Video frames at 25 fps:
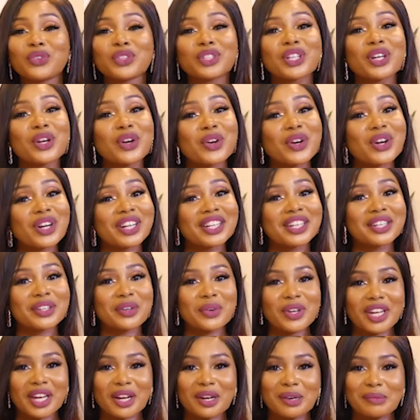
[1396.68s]
I would go
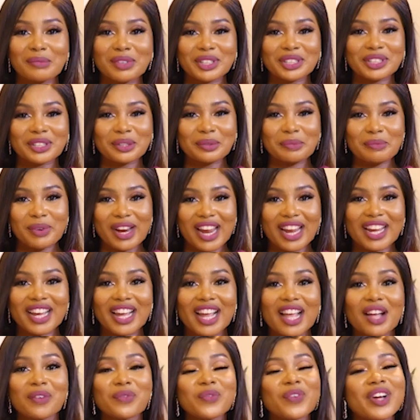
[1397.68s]
on a quick commercial
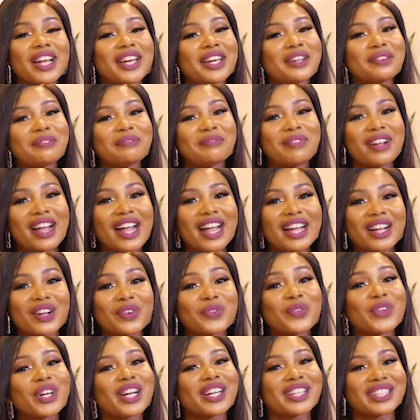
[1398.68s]
break, and when I'm
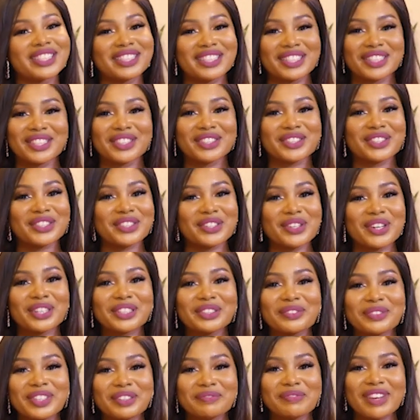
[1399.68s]
back, we'll continue
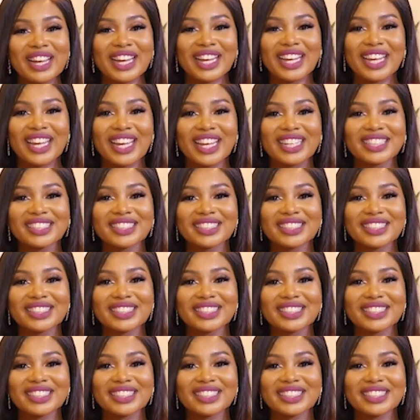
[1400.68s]
to talk with my